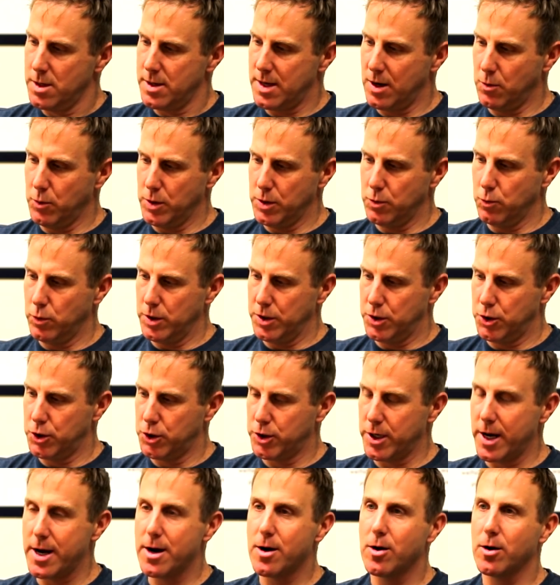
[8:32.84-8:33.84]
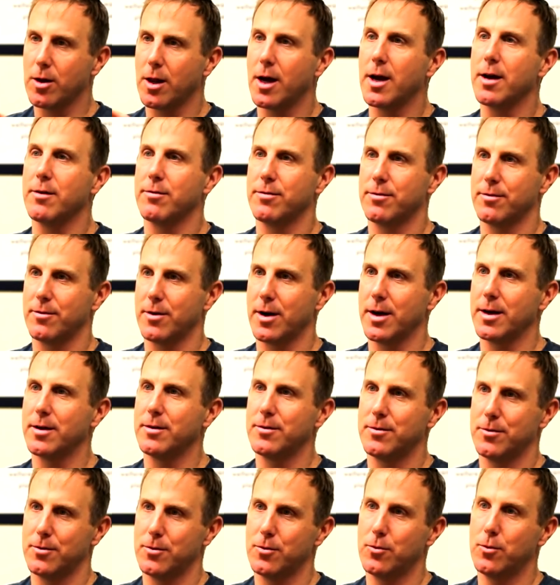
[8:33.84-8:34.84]
that we, we share life right
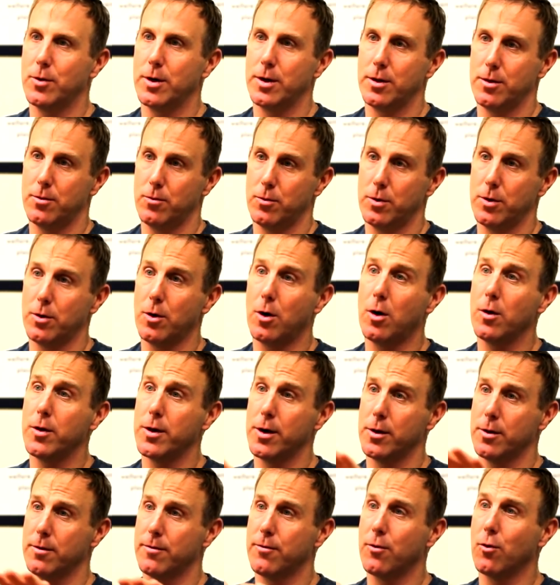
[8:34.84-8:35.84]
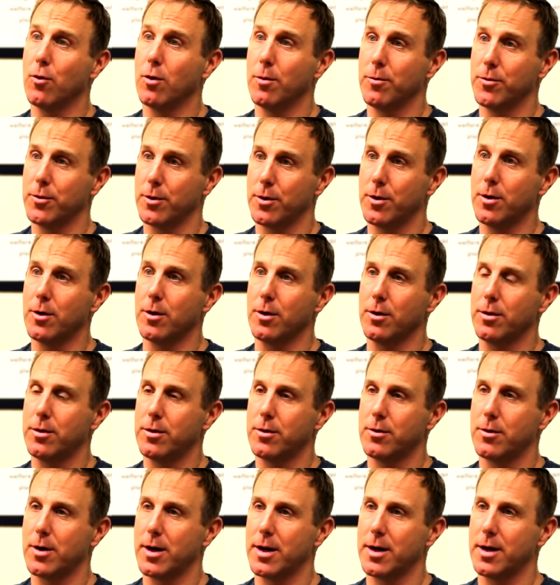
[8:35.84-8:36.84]
with with all the other forms on
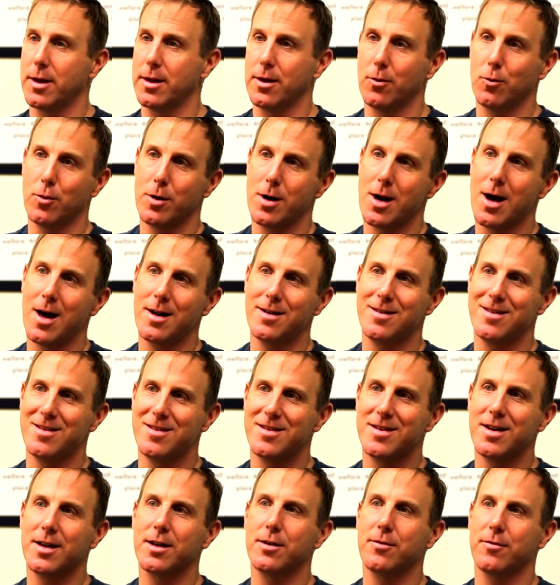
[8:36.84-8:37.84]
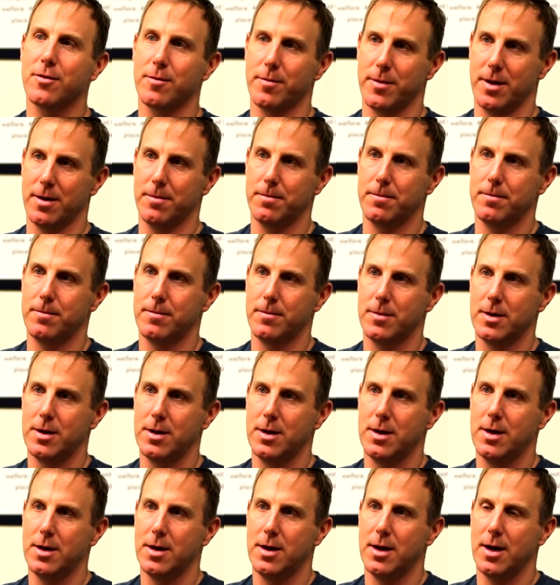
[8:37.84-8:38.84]
Earth right, and that we're not distinct from them,
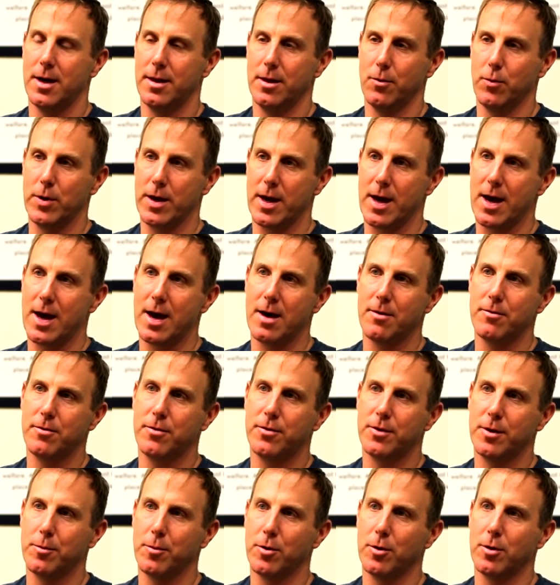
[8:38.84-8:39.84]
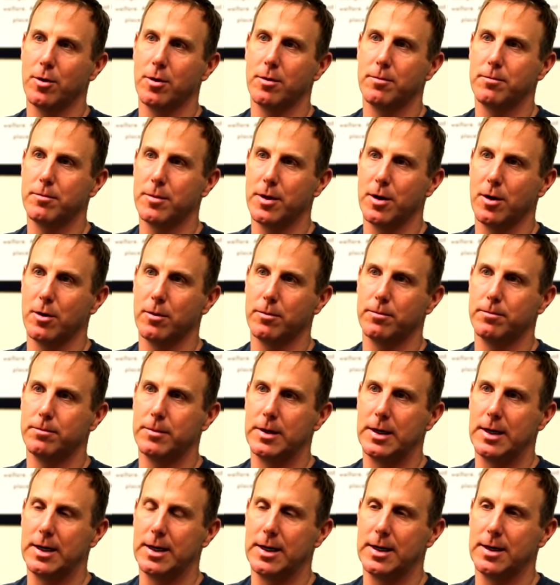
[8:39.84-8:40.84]
and that we have similar you know
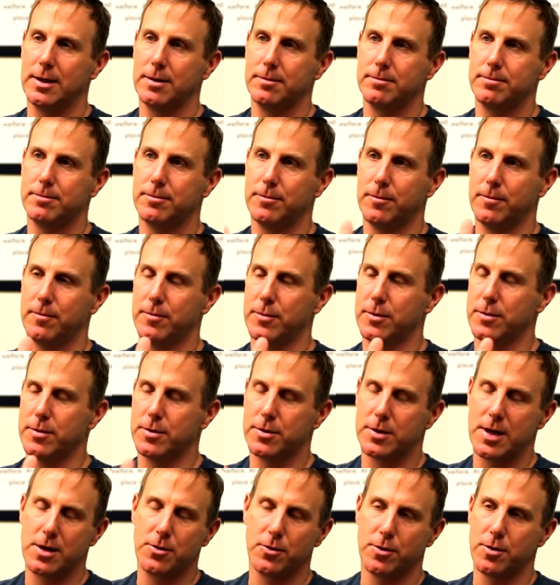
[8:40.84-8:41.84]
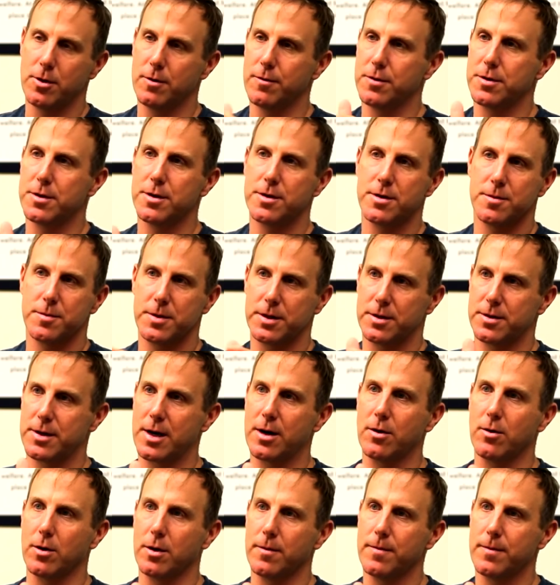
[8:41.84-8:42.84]
uh, central nervous systems,
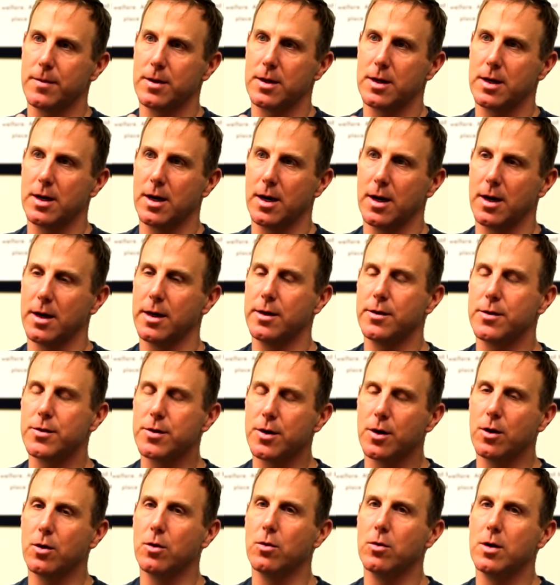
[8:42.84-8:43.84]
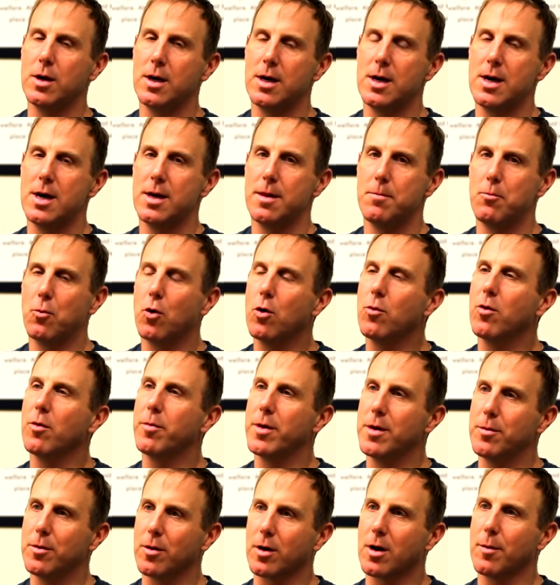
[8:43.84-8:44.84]
etc. Uh, and so more and more
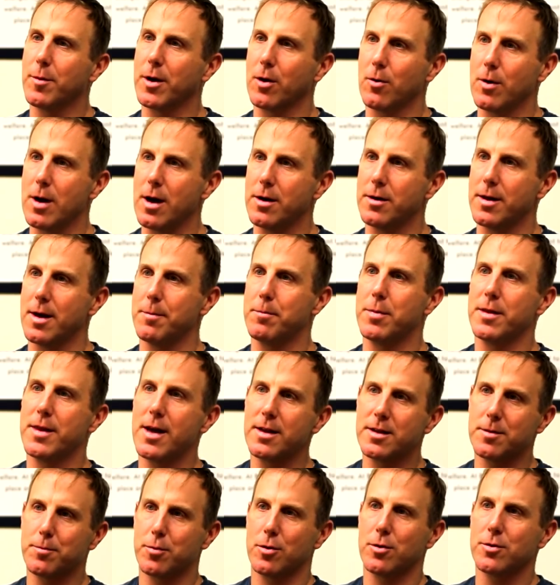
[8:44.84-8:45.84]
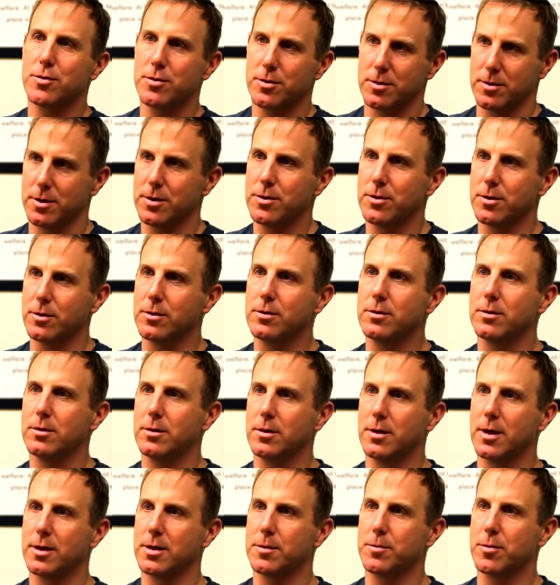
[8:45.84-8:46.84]
people are coming around to that, but that's a personal issue.
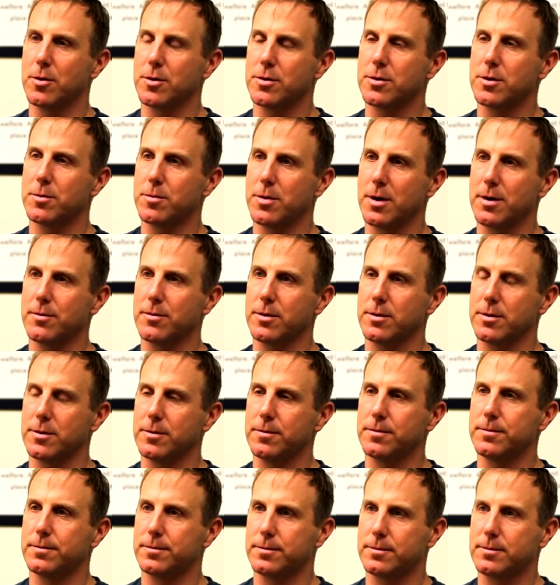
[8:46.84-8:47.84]
That's a personal preference